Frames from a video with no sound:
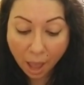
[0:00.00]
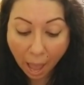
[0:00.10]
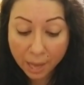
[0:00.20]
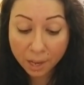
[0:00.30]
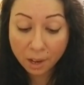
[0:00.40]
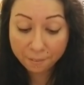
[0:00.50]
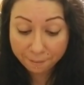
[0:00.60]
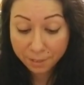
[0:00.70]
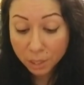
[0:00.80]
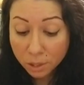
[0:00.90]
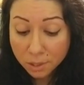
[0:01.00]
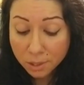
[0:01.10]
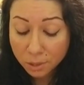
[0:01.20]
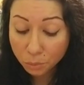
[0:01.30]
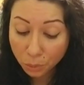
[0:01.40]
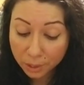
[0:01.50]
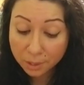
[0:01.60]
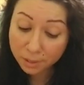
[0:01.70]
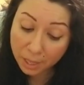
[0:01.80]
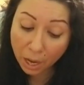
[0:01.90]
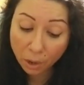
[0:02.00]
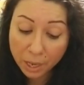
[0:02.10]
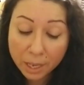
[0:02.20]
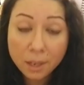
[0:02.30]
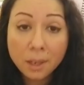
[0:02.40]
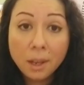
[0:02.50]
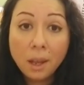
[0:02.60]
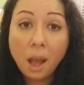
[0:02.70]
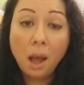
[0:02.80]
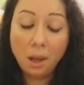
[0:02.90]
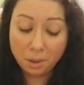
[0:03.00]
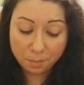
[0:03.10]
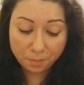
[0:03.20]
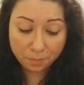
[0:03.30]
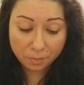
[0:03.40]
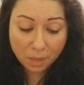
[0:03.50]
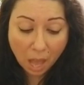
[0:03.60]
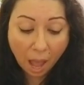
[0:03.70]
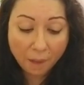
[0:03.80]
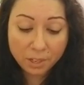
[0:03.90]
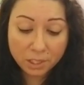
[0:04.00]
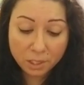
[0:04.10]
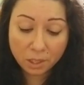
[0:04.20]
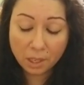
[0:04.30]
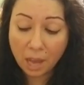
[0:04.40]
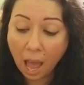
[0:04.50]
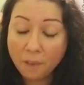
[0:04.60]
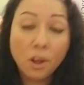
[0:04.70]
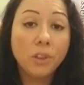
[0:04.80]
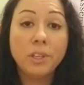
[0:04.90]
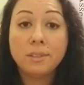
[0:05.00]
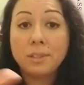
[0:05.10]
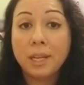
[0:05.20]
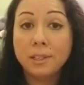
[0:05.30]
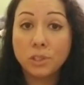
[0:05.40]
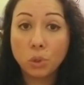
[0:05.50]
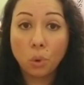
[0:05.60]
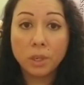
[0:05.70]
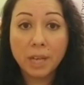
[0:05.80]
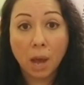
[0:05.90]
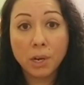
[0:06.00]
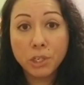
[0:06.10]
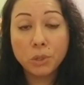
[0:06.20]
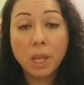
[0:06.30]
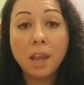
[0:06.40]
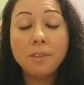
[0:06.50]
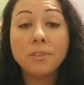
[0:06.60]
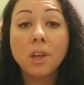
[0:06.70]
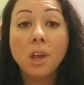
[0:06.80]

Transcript: And it, it feels really scary um, having to have all these things torn down in your life